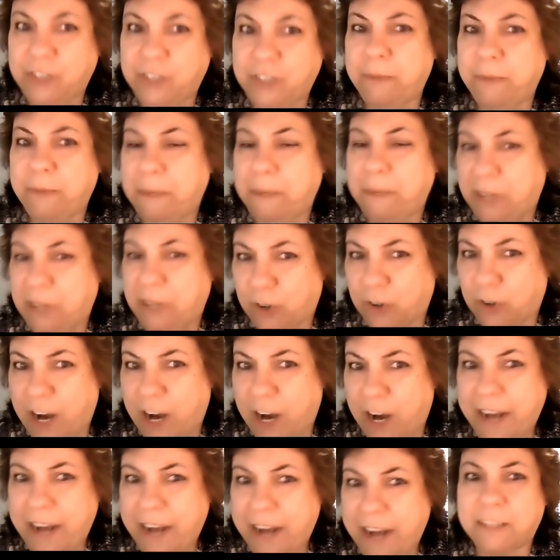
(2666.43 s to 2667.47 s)
You might be
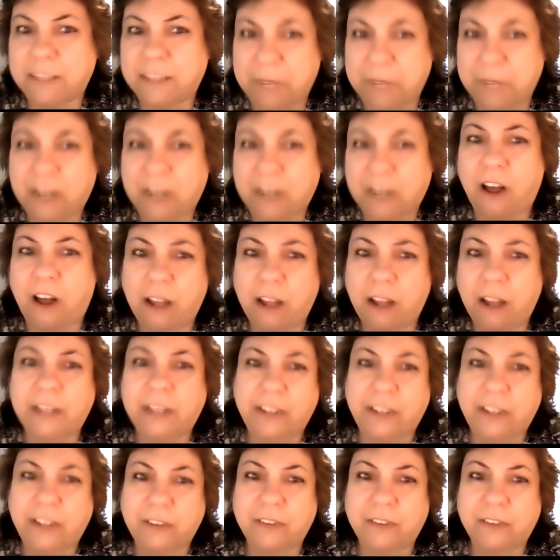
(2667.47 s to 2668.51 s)
crying because I'm going to call on
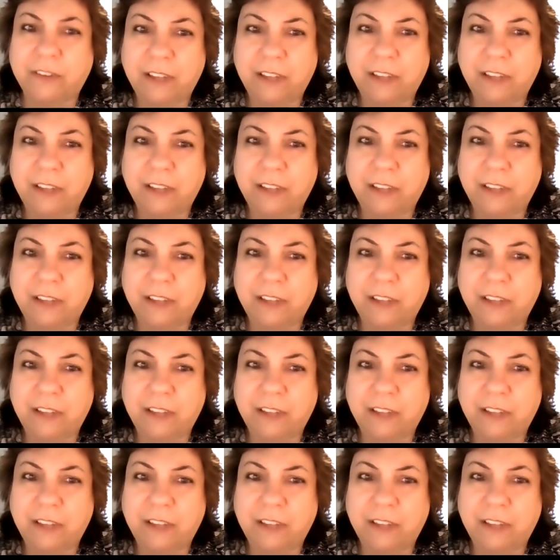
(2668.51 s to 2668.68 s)
you.